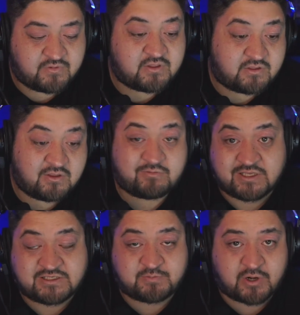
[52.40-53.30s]

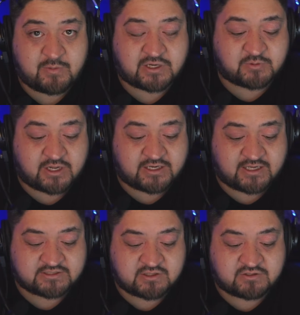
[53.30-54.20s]
this is pretty much what it
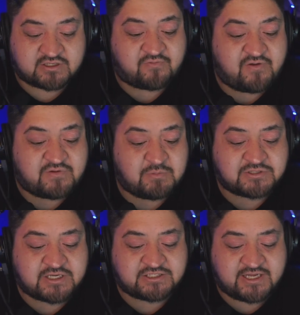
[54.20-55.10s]
does. So there's a
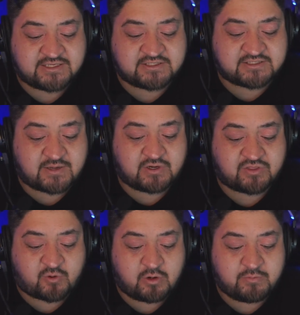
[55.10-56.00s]
15% chance to summon a
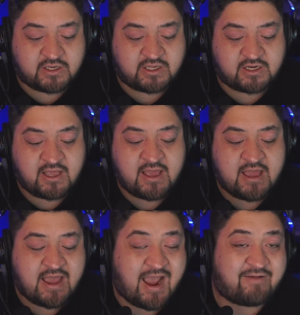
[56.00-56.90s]
Thorn minion
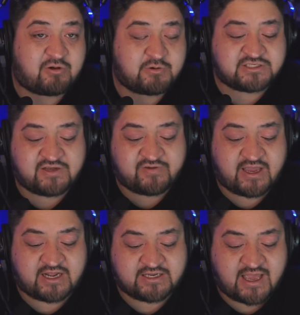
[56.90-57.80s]
after receiving
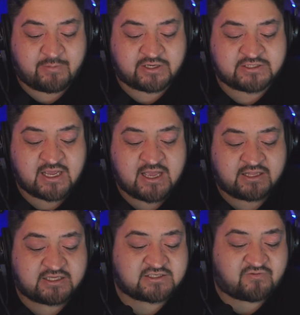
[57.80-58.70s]
any damage.
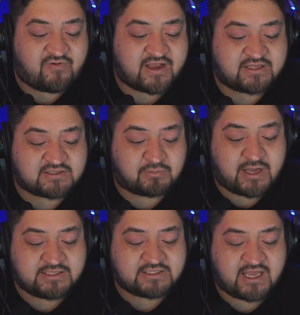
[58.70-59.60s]
This effect is
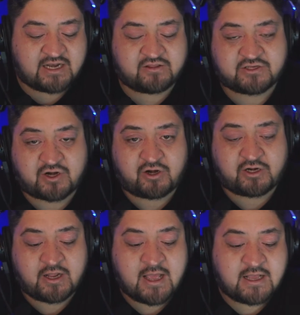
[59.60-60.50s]
applied to the end of the
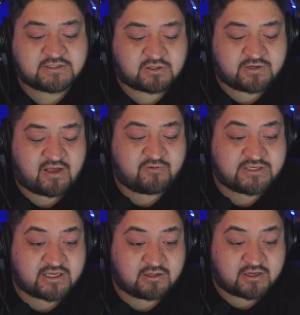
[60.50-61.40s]
turn. So now if we
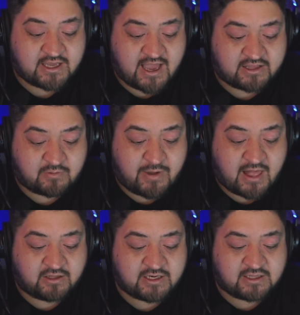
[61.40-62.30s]
take a look at the
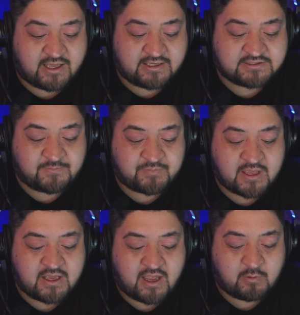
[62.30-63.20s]
Paladin class
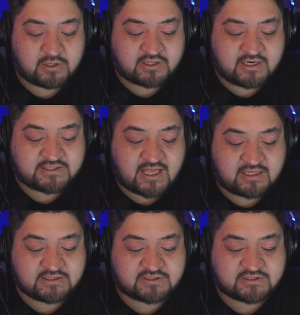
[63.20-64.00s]
and we look at their talent, so